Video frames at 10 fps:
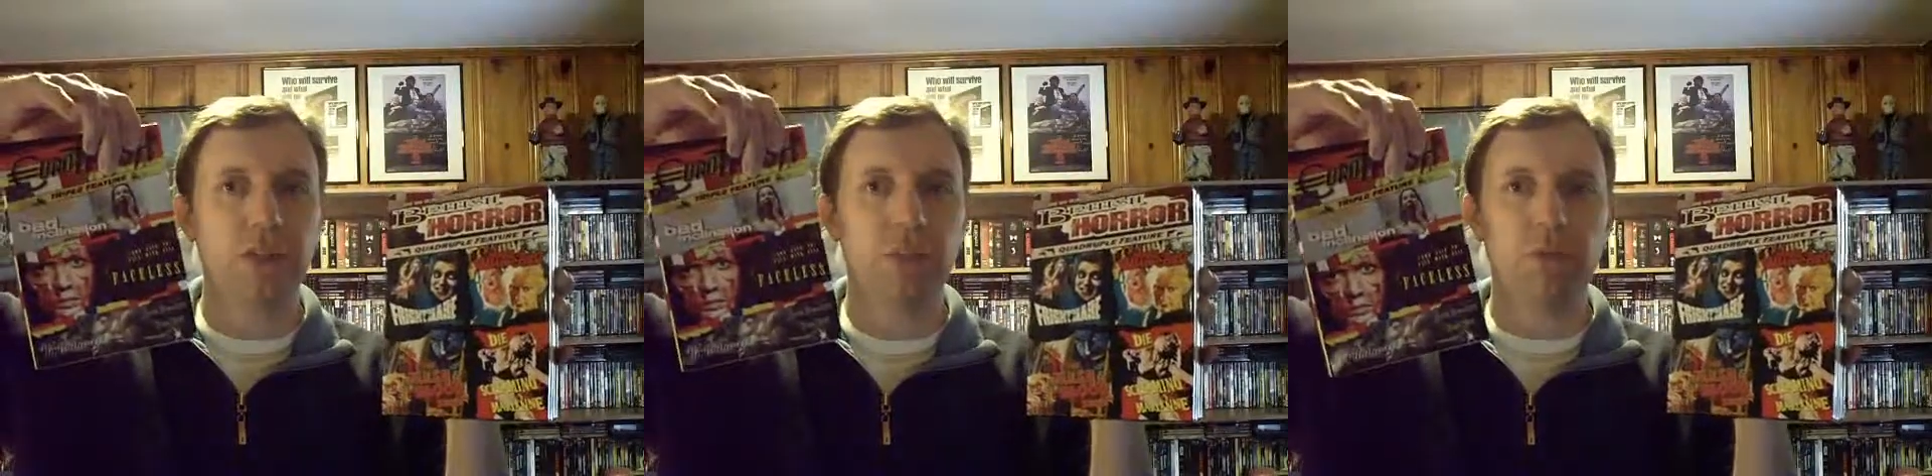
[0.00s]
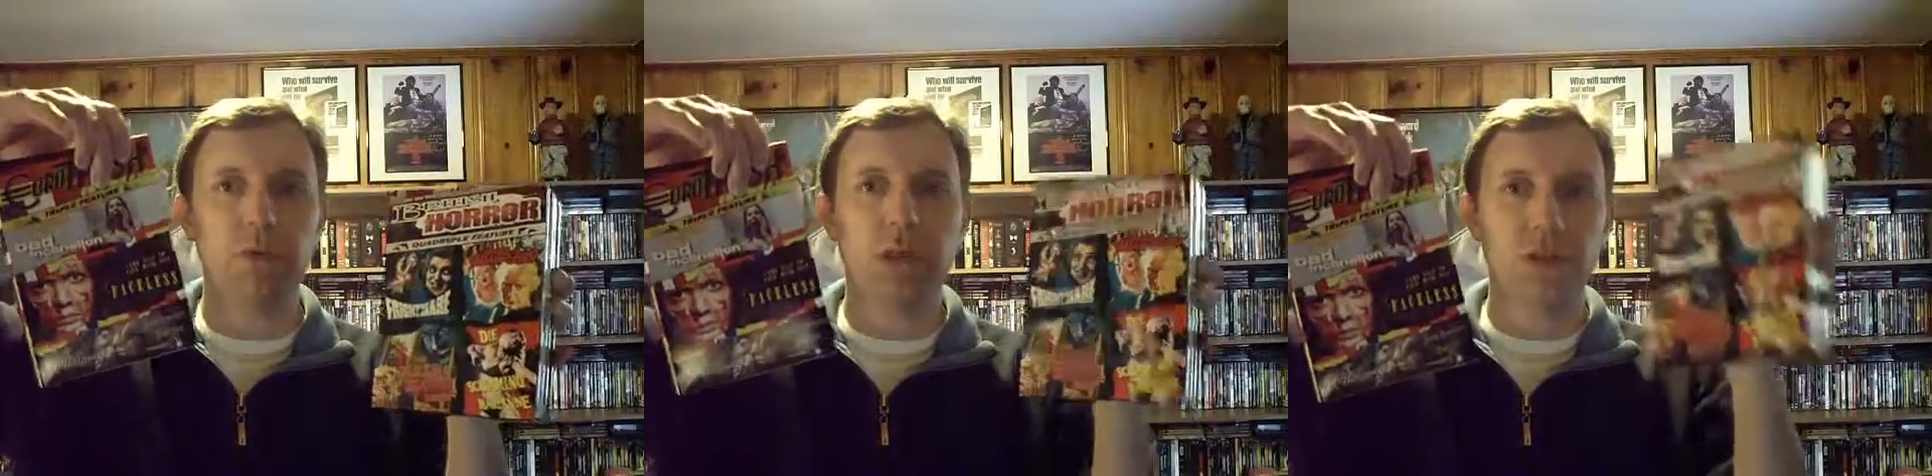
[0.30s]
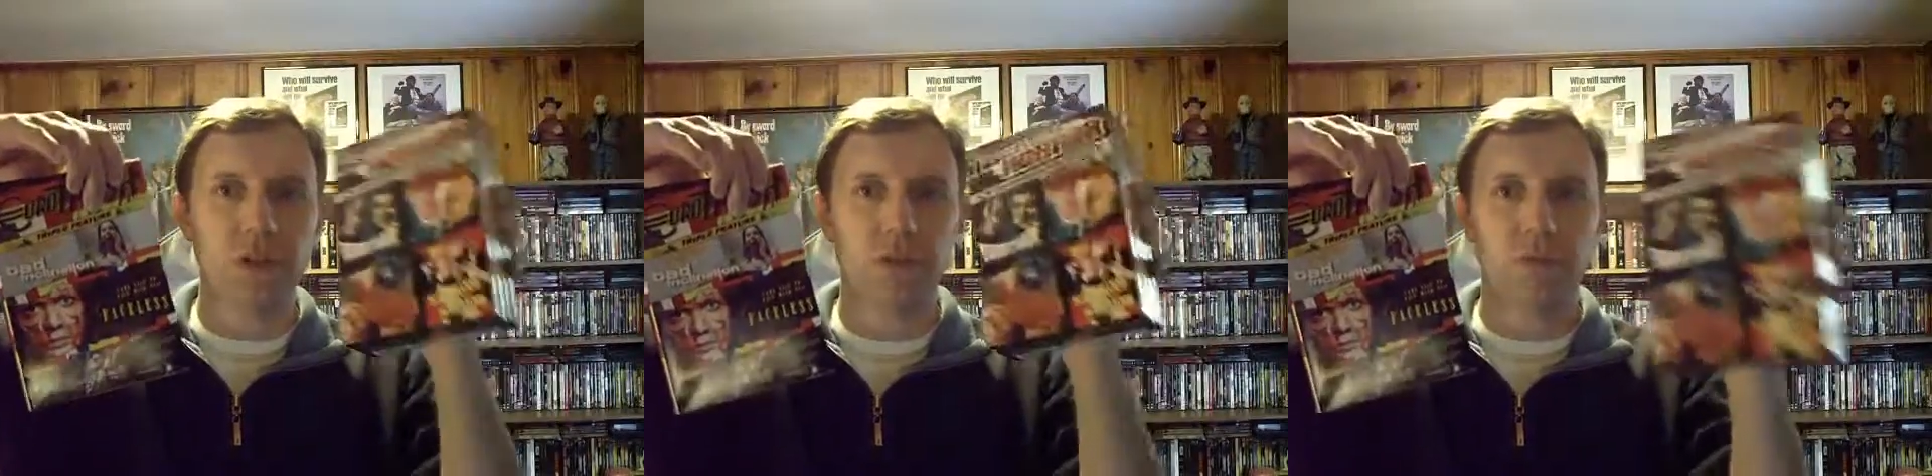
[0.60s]
Triple
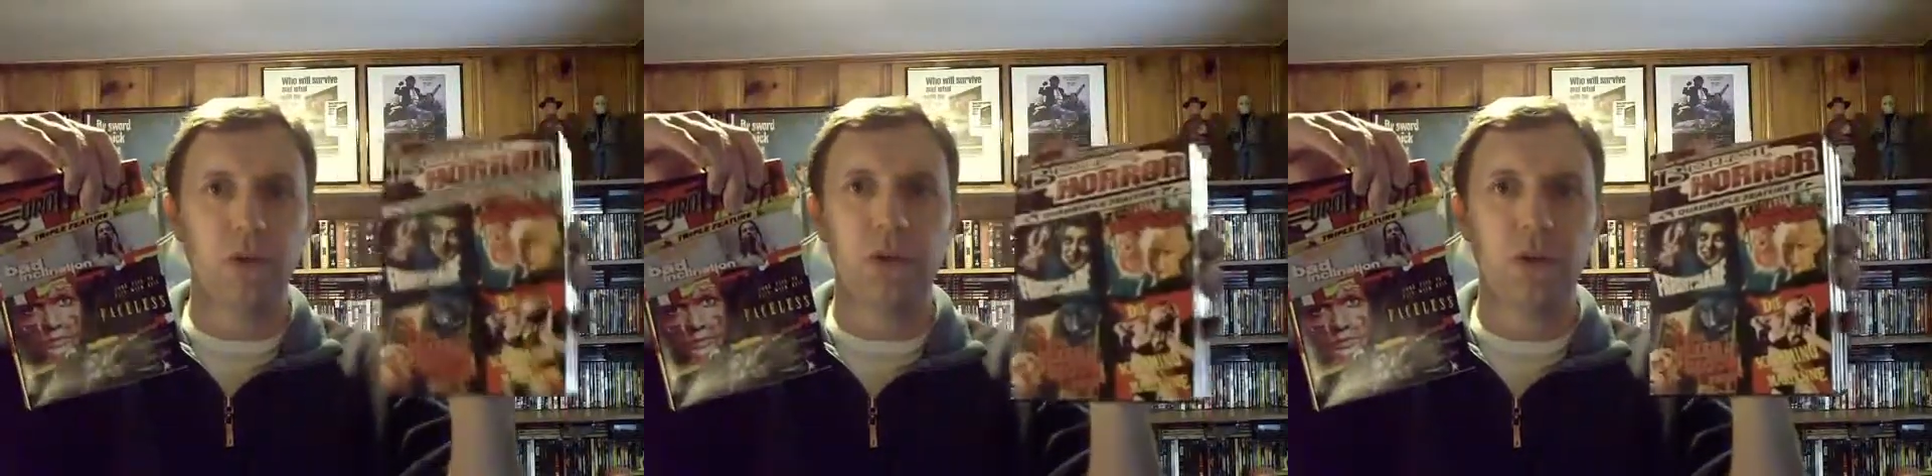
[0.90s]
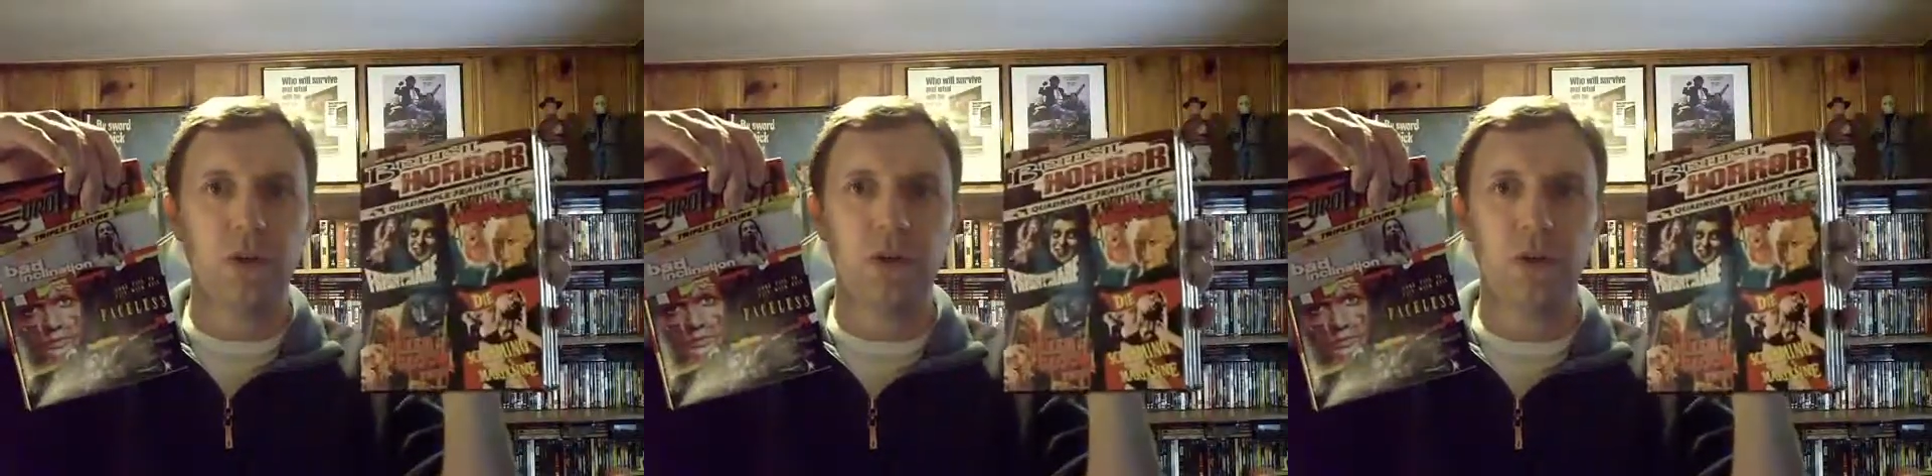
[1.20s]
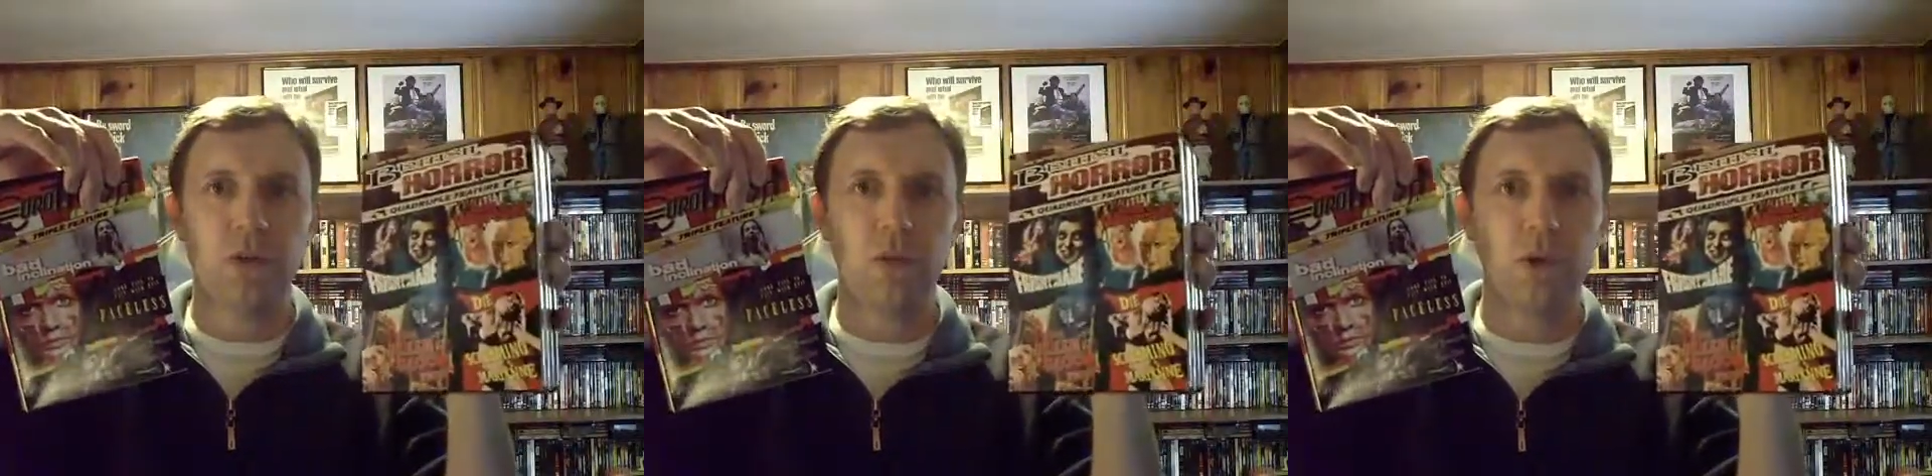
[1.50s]
Feature and British
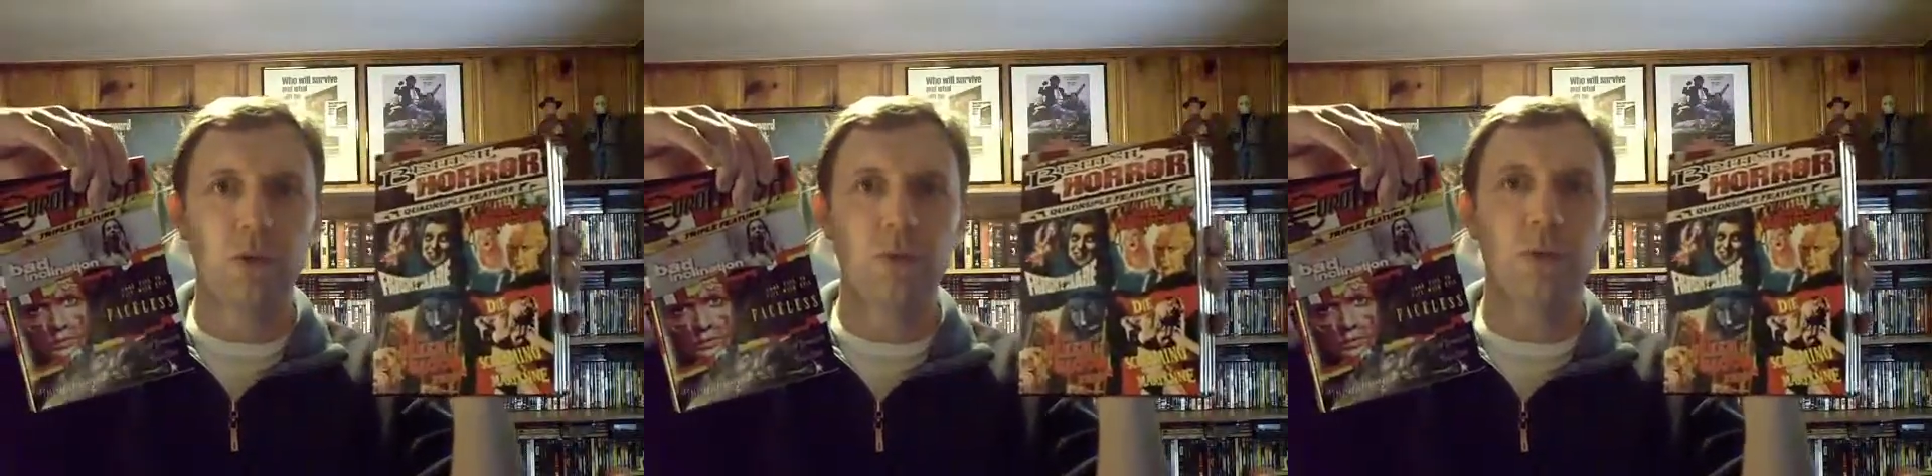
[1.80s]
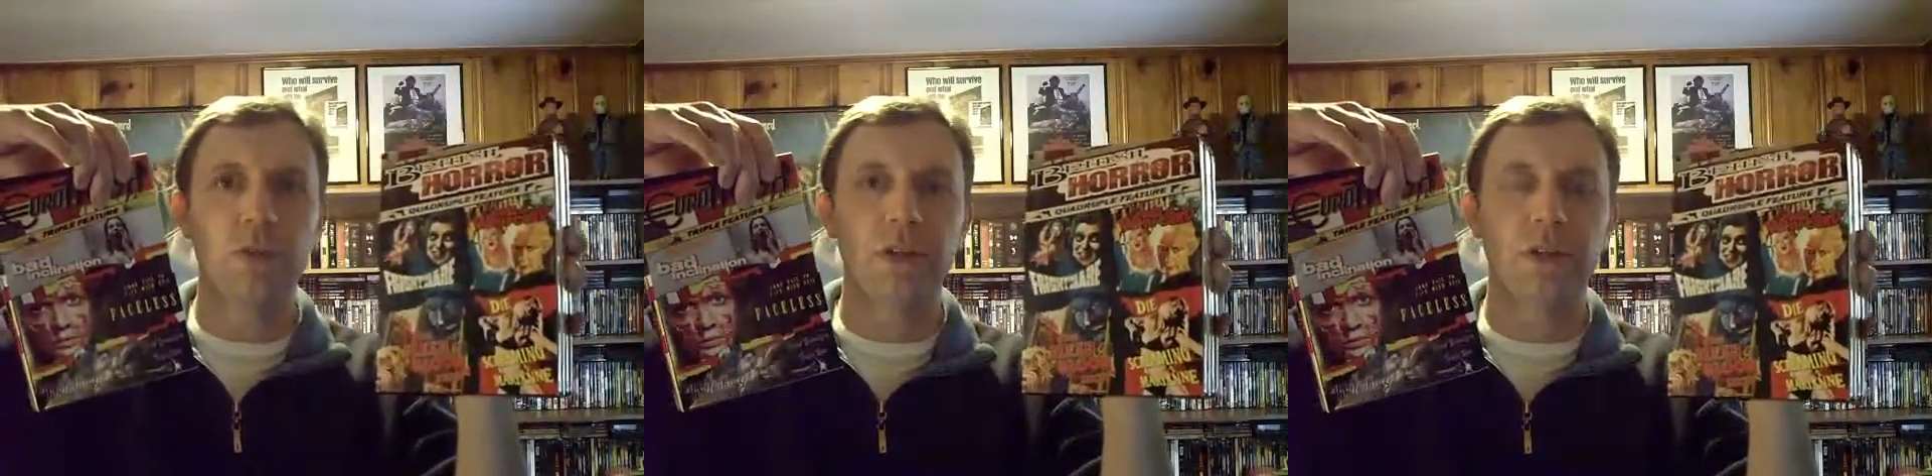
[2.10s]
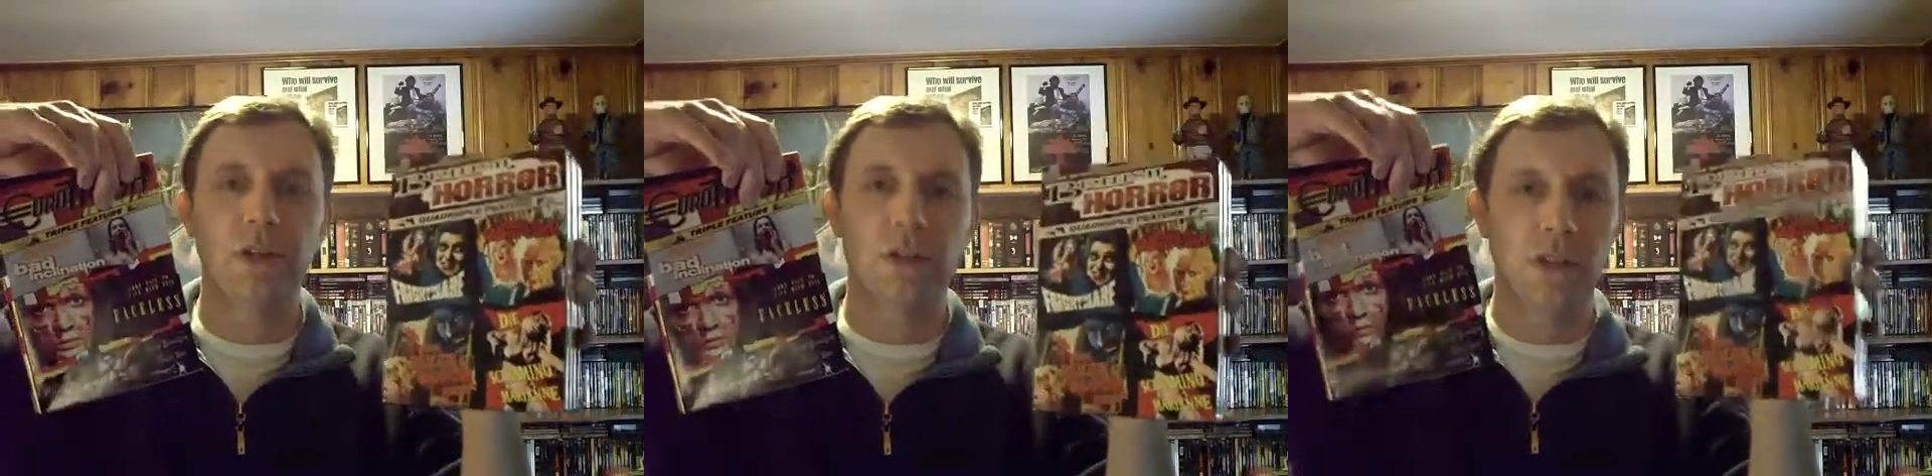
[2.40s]
Horror Quadruple
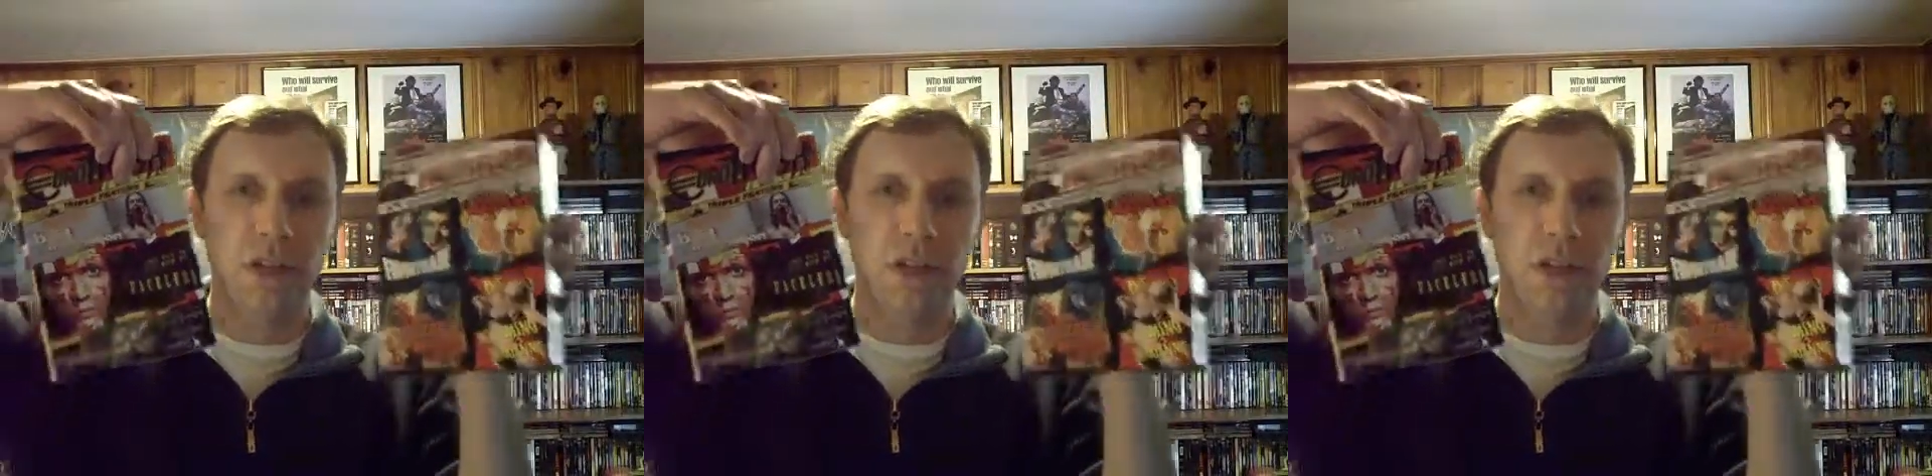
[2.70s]
Feature.